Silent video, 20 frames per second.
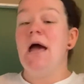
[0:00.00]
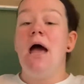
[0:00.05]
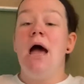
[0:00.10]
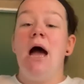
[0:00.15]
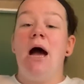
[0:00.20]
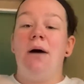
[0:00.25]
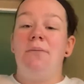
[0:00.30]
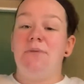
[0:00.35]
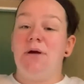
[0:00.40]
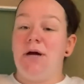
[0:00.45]

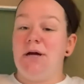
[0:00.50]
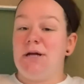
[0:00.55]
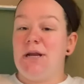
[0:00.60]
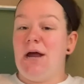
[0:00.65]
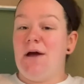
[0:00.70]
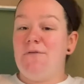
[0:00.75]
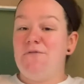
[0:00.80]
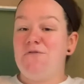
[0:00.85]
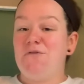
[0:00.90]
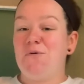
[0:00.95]
I'm not going
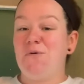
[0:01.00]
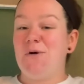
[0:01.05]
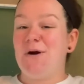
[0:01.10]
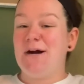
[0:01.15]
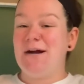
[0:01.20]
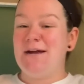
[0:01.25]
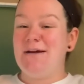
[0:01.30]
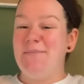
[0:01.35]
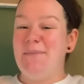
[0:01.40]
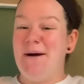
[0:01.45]
to have to
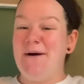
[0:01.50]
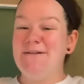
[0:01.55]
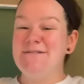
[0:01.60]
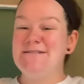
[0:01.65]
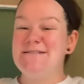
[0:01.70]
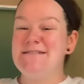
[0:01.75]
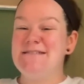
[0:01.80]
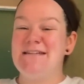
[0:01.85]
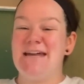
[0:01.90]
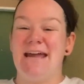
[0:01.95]
worry about
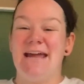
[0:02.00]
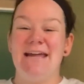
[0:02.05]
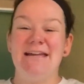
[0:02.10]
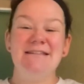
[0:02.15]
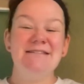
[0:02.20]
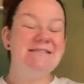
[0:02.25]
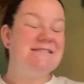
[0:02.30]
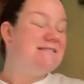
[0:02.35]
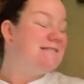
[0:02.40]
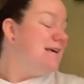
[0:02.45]

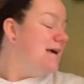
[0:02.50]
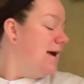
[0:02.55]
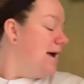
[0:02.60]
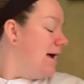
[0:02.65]
stains.